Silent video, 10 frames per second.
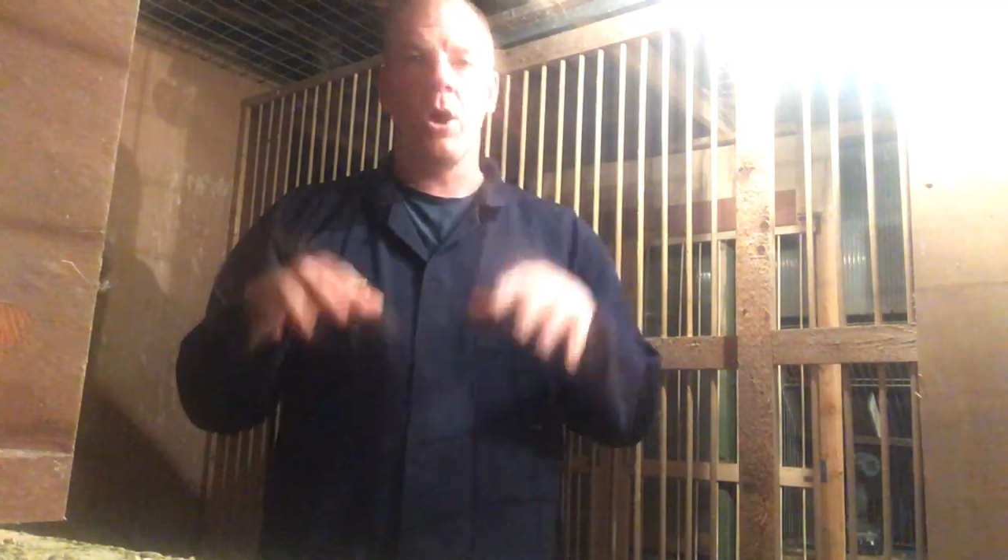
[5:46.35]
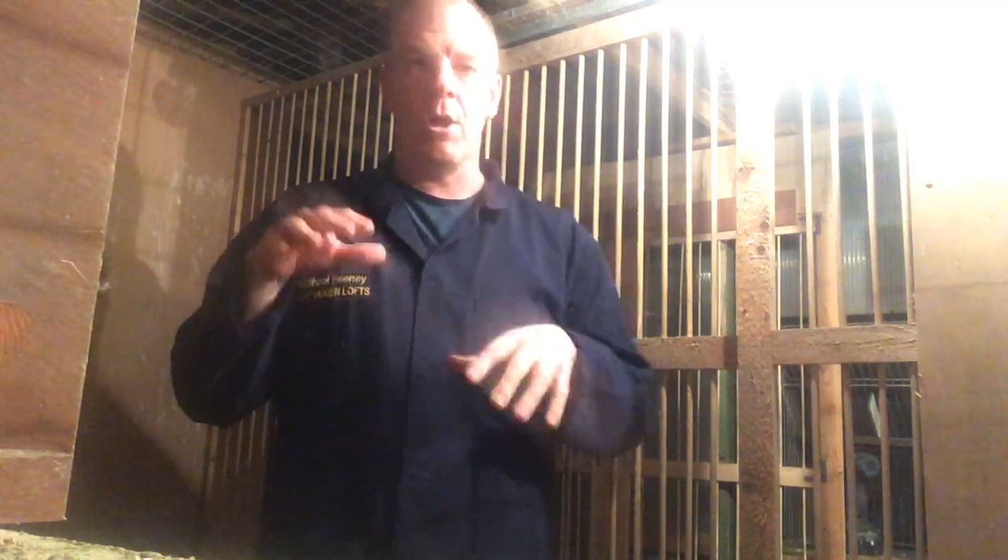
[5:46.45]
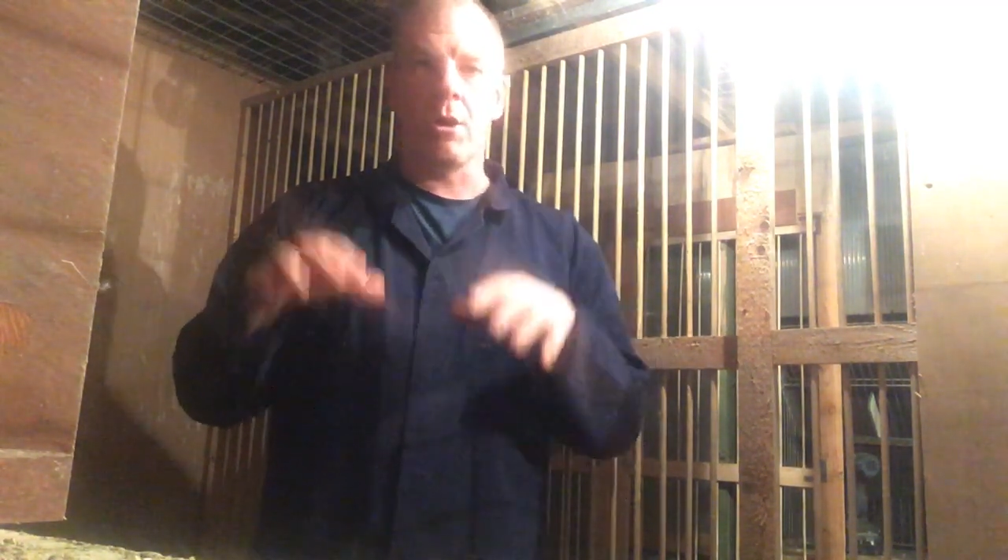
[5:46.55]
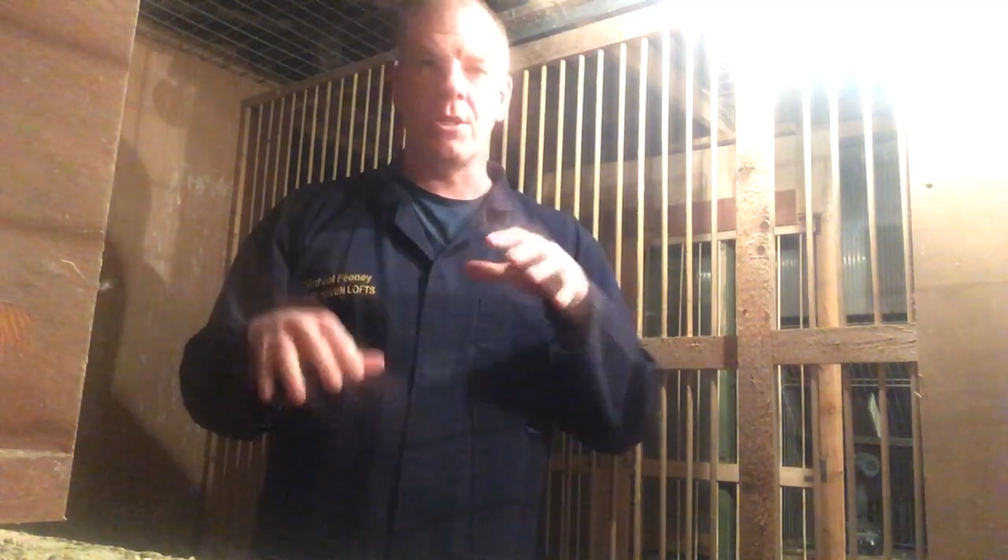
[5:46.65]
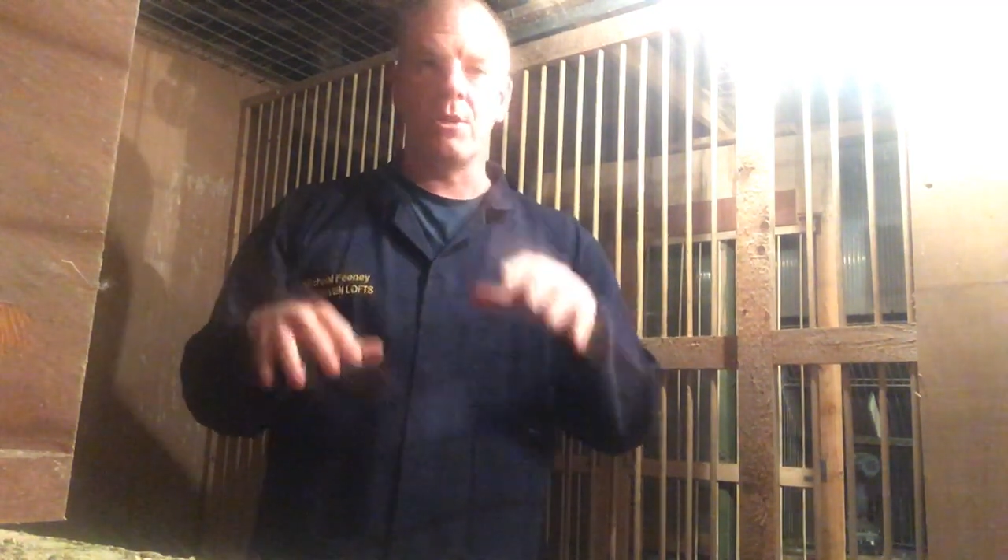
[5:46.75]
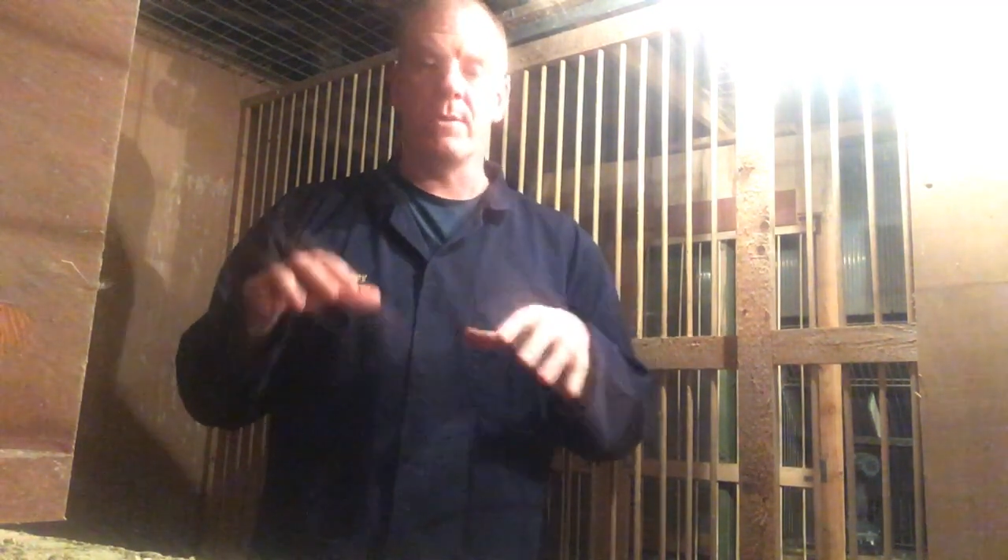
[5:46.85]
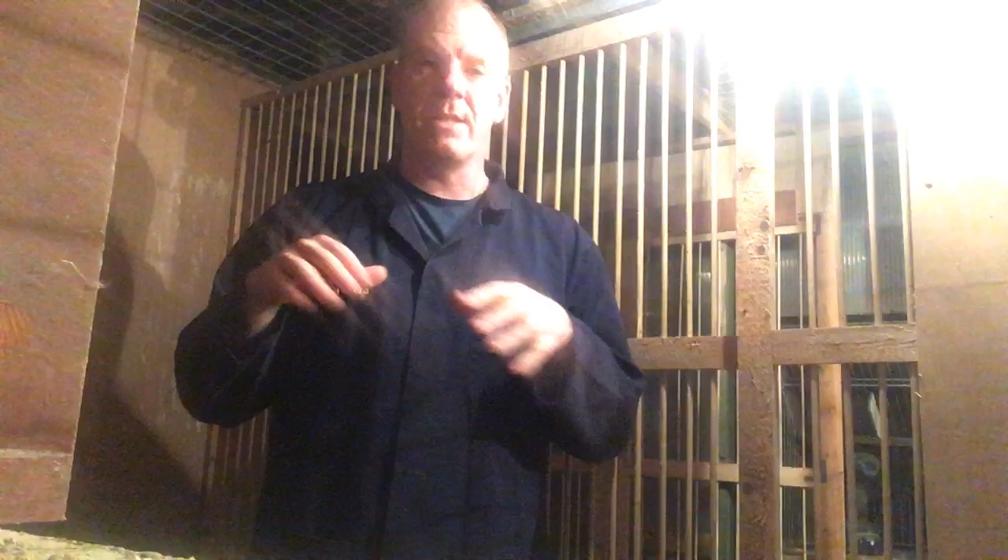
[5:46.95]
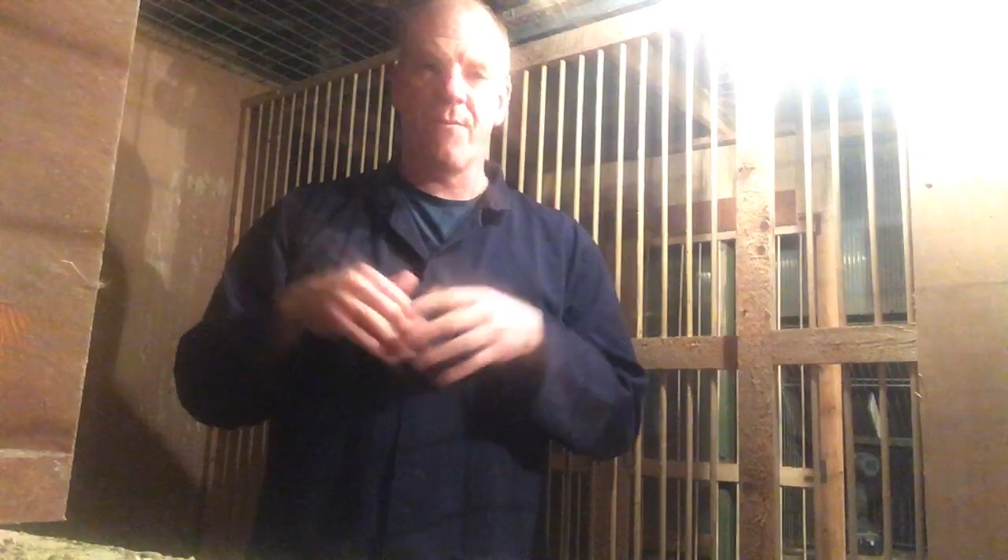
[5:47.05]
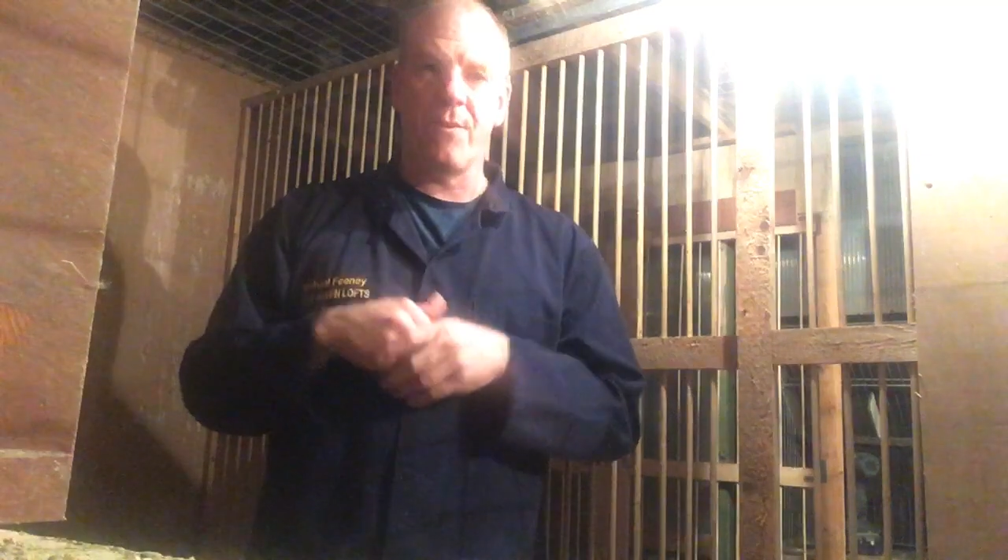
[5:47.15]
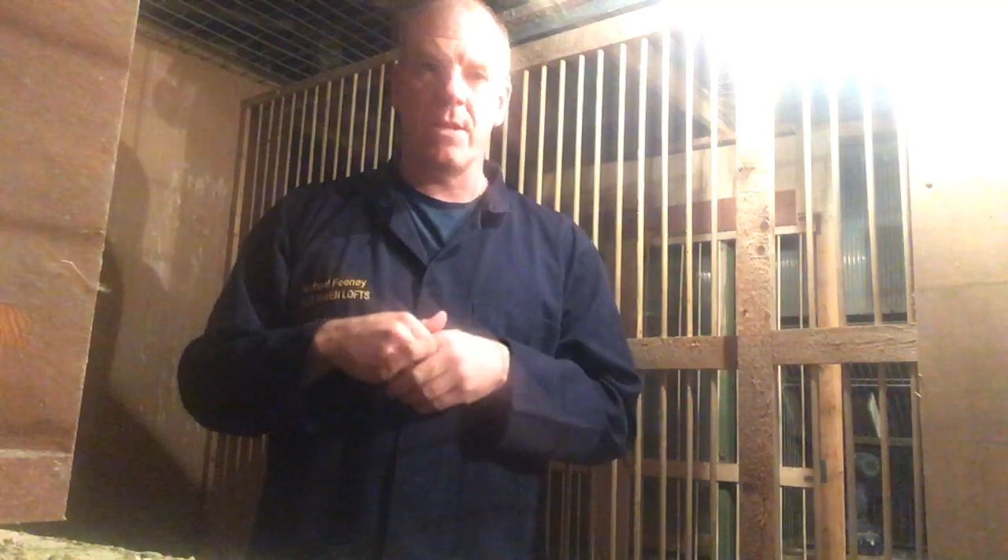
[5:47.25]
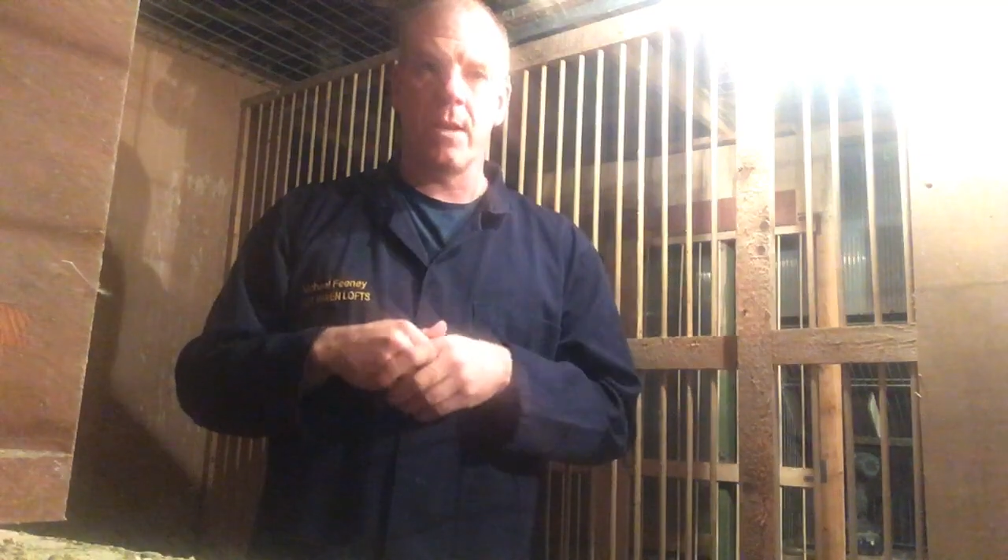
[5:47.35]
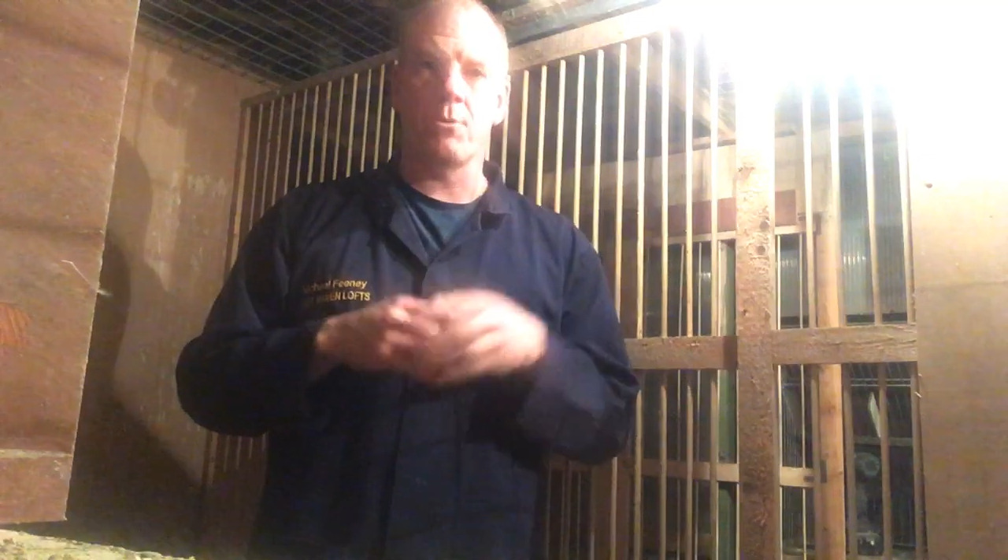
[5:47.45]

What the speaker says: I like to do it differently.